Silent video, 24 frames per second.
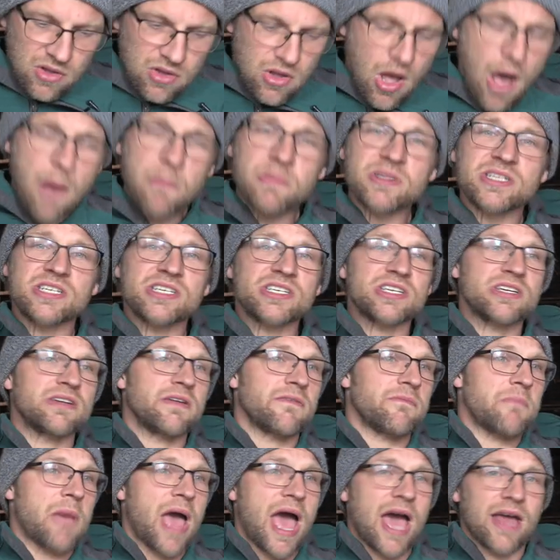Composition
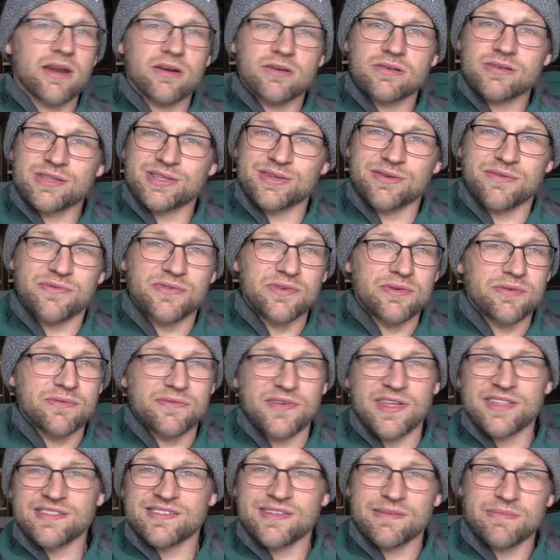of matter, so if you
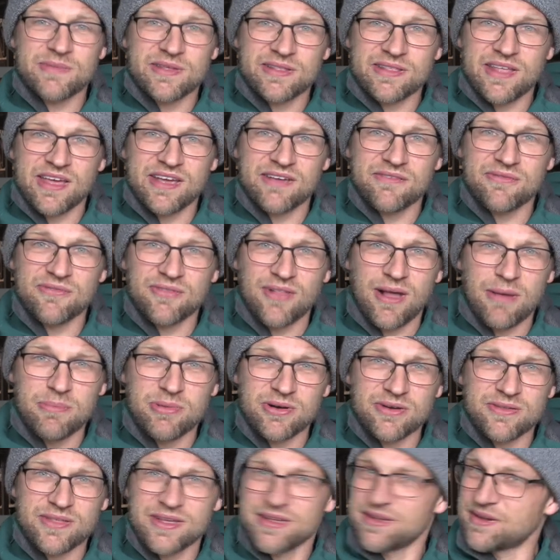invent something like
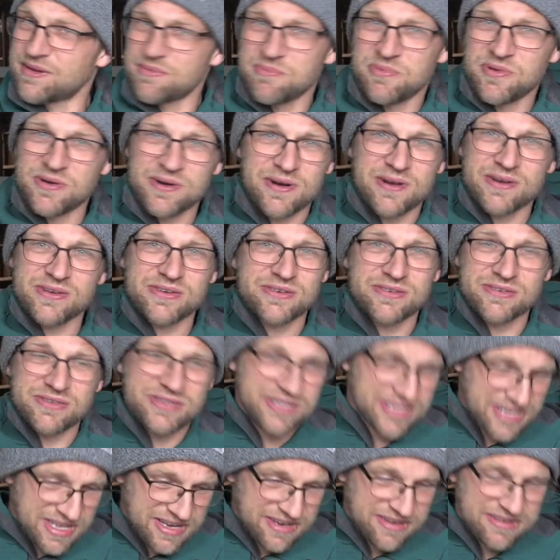flubber that you can put on your
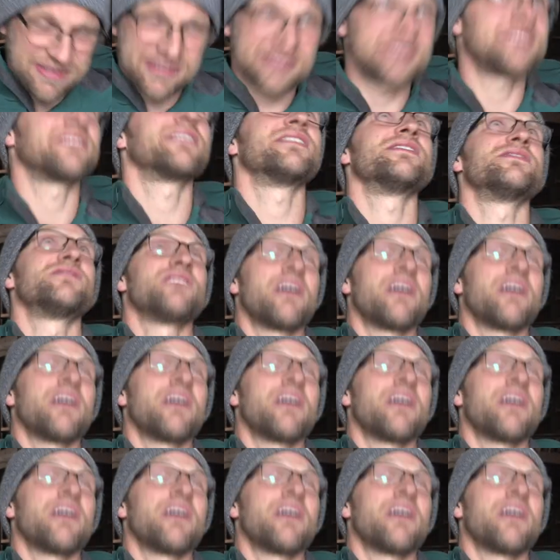sneakers and you can